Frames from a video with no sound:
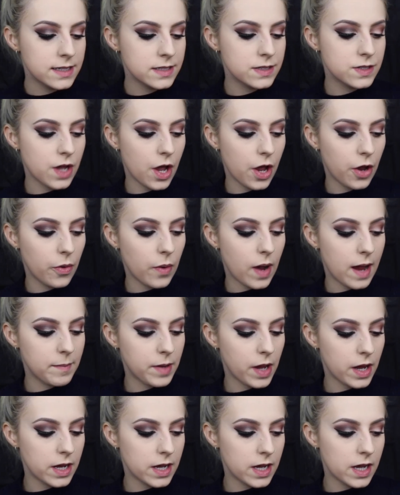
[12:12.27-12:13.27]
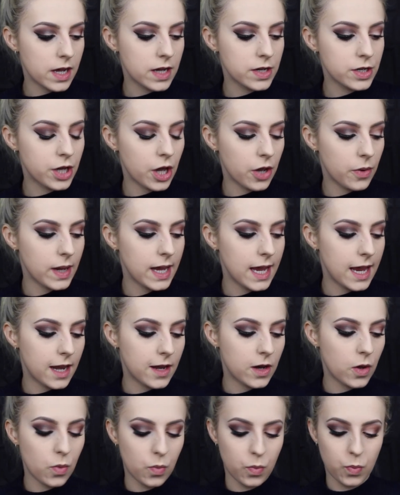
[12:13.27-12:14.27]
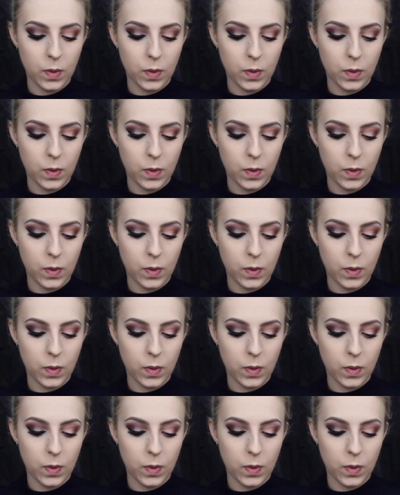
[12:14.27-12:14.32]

So I'm going to go in